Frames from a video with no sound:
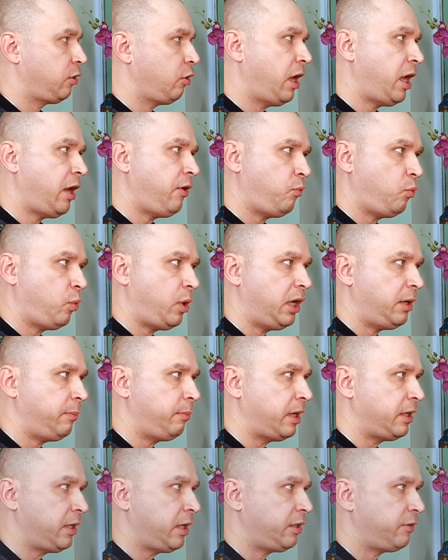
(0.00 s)
have 1
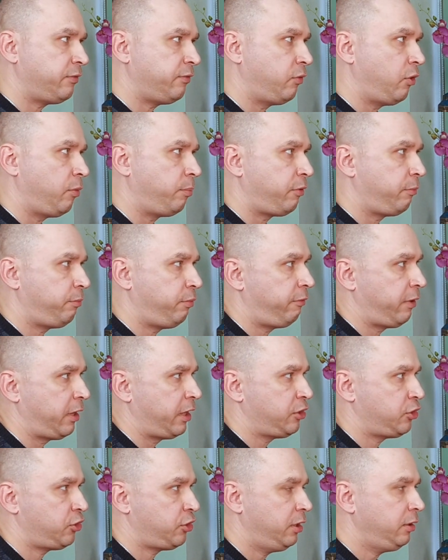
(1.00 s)
minute for
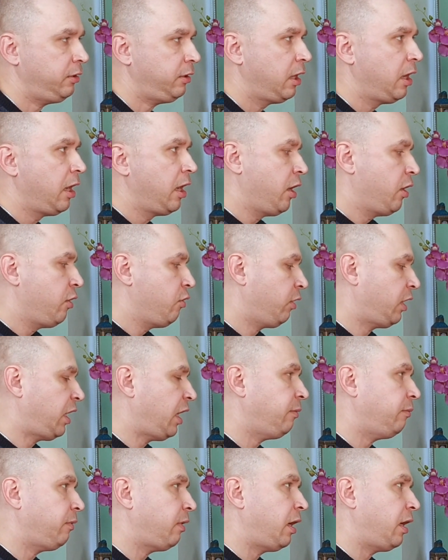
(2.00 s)
preparation. You
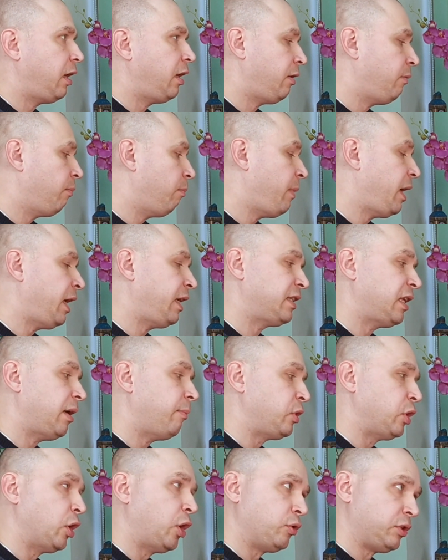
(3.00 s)
can make
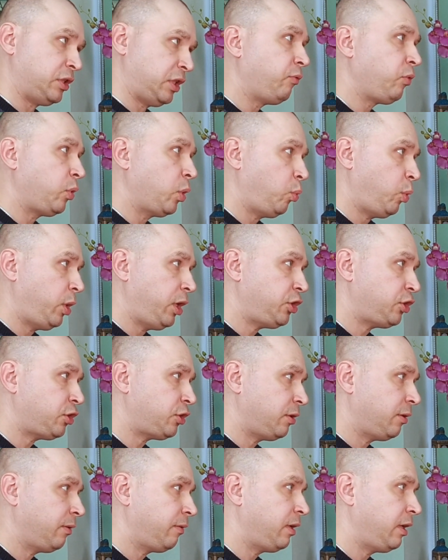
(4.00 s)
some notes if you
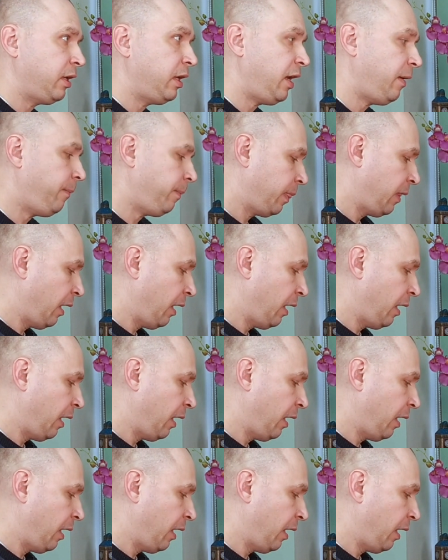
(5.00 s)
wish. Yeah?